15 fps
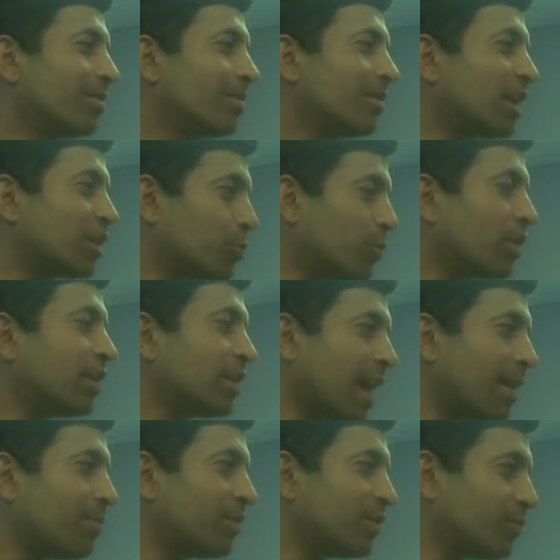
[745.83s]
That's what it
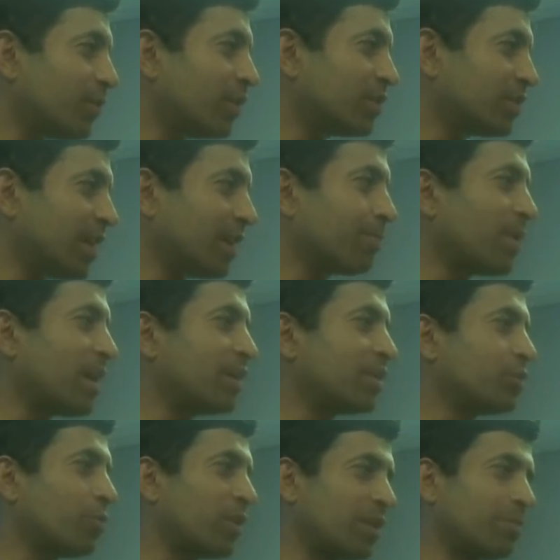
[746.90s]
happens when a snake bites
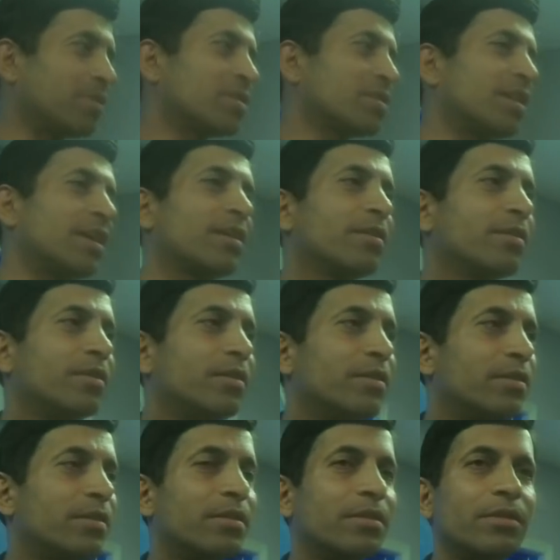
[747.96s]
you, venomous snake.
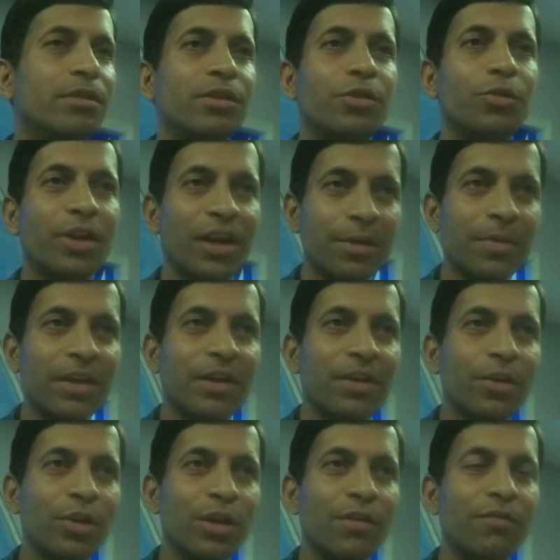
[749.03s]
You getting me?
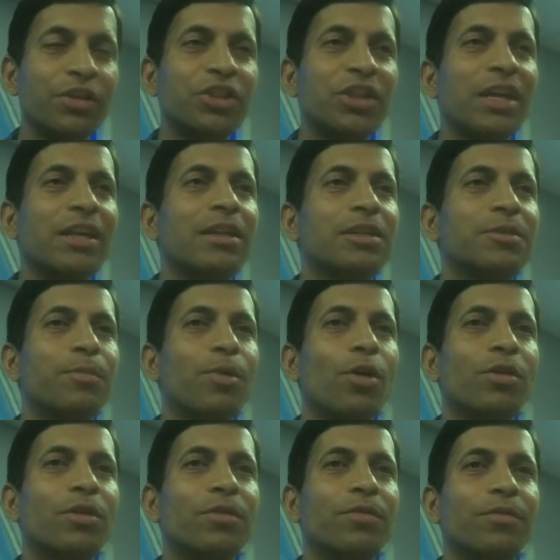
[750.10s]
Your nervous channel is
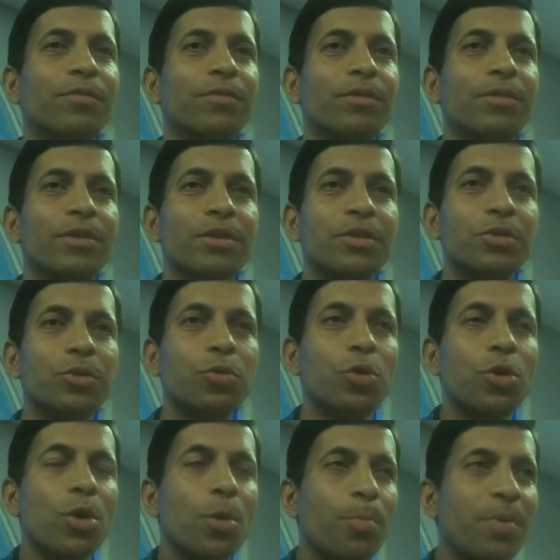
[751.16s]
blocked. So
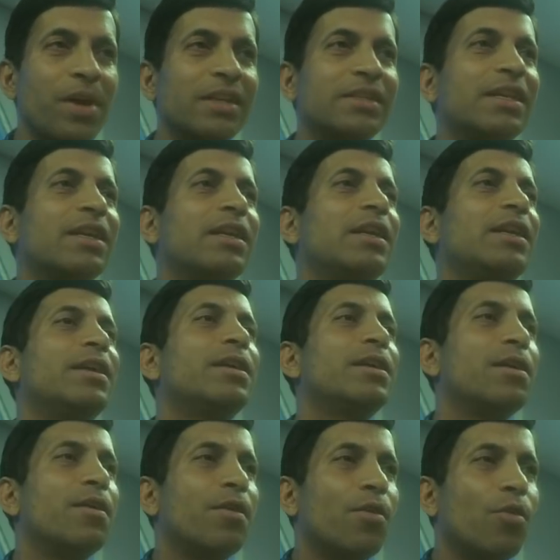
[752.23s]
basically,
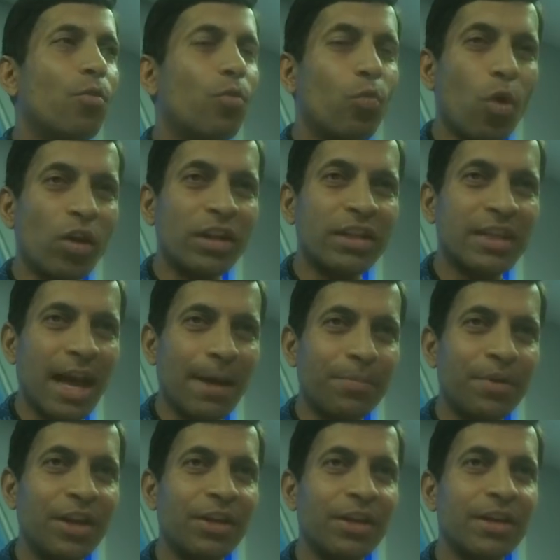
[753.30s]
what is
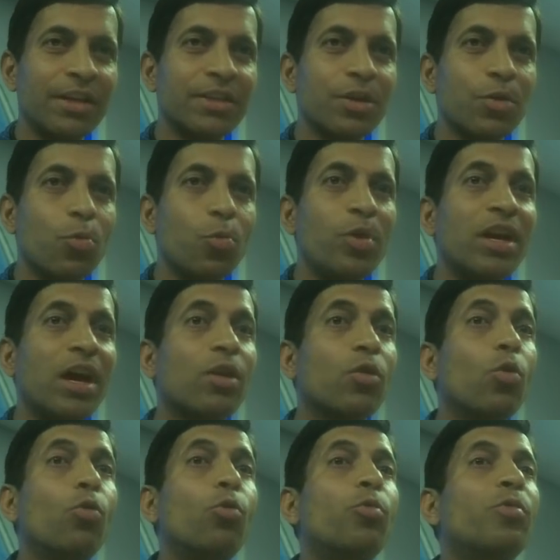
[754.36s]
happening is we are
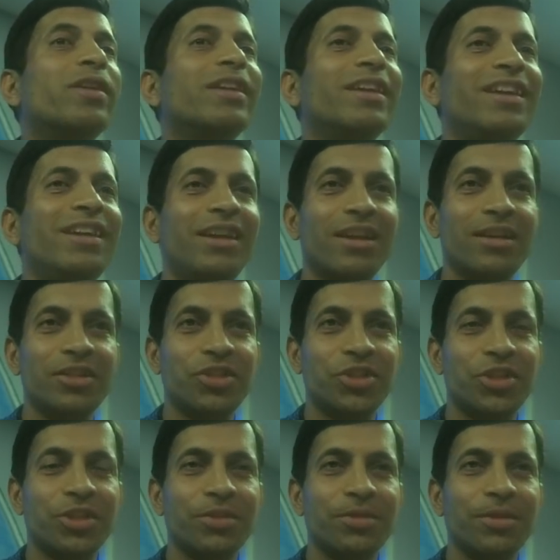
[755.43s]

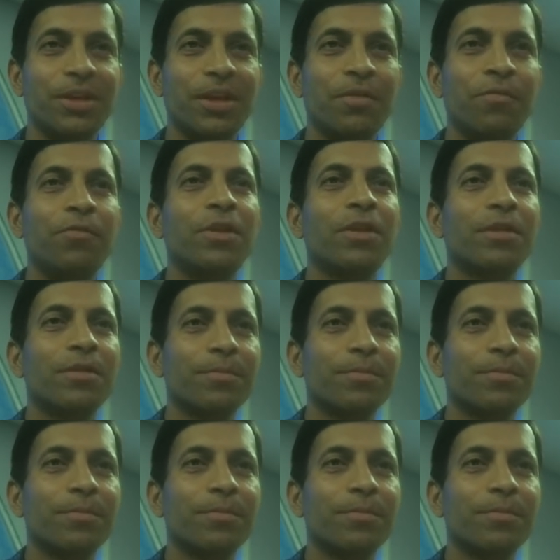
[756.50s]
overindulged in fear.